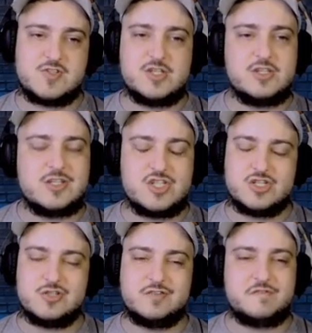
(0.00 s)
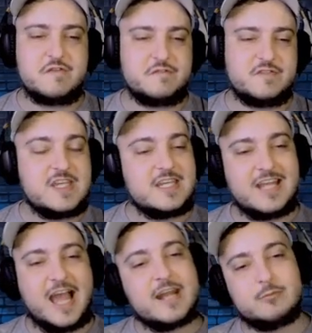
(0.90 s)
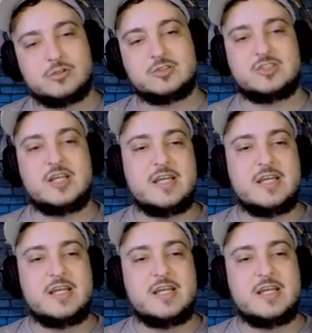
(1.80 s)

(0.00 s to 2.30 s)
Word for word: So you can shoot 15 animals